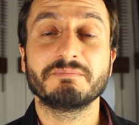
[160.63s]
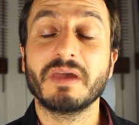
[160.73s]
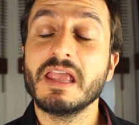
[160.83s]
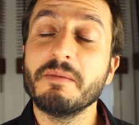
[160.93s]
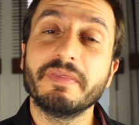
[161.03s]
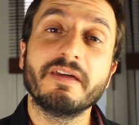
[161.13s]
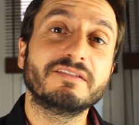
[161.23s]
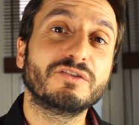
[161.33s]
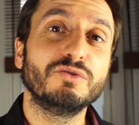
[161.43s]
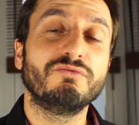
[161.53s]
maybe they
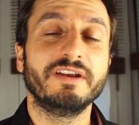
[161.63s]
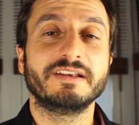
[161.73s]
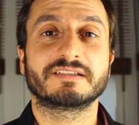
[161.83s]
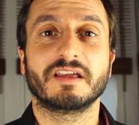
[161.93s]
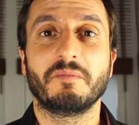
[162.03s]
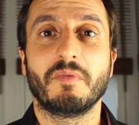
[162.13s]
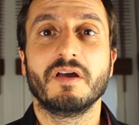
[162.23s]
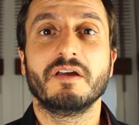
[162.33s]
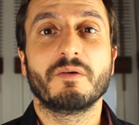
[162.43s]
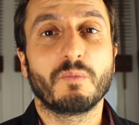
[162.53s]
do reach some
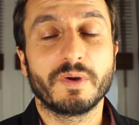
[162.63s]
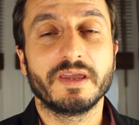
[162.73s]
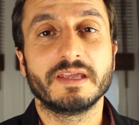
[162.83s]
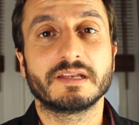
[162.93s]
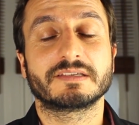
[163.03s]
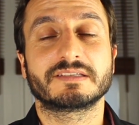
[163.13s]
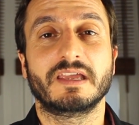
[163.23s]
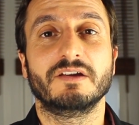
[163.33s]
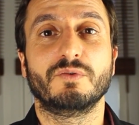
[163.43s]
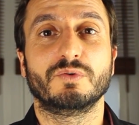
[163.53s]
weird
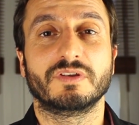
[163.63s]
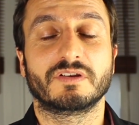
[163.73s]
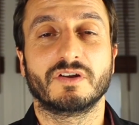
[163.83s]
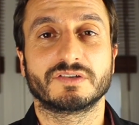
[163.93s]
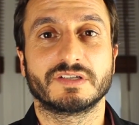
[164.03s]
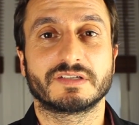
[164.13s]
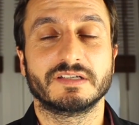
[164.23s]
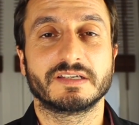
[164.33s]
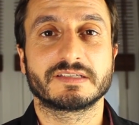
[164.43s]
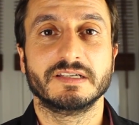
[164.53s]
state of altered
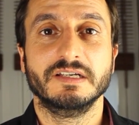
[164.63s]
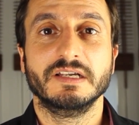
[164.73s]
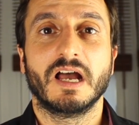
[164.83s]
consciousness.